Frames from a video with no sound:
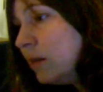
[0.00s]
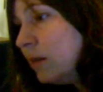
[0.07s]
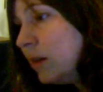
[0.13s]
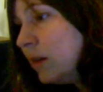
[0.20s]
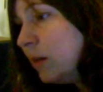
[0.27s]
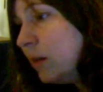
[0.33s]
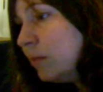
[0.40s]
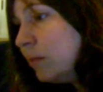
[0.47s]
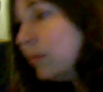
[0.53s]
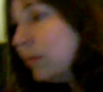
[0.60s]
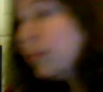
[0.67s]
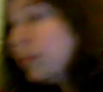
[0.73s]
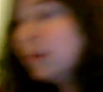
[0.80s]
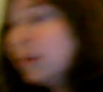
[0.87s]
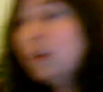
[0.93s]
Yep.
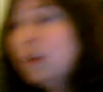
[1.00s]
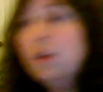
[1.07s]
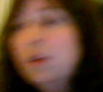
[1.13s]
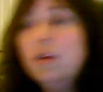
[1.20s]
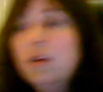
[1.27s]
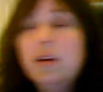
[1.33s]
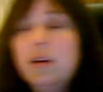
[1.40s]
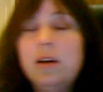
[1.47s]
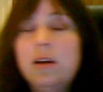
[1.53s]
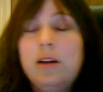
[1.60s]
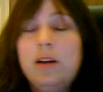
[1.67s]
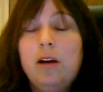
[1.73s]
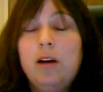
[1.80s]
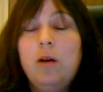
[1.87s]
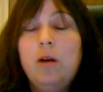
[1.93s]

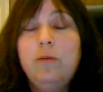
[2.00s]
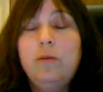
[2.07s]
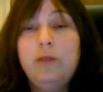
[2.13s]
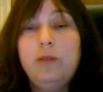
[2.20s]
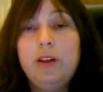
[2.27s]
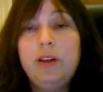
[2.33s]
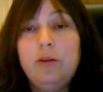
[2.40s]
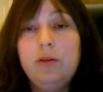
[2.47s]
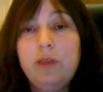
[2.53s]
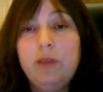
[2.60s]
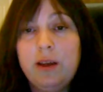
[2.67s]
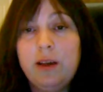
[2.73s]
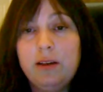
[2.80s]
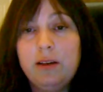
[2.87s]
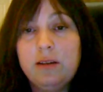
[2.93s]
Okay, hopefully
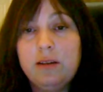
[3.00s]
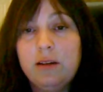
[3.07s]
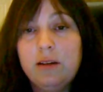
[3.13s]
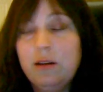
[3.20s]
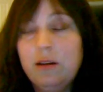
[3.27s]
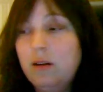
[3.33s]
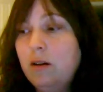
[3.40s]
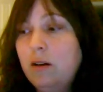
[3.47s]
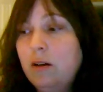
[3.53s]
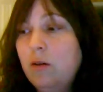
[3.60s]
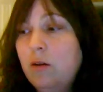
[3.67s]
this is what you got.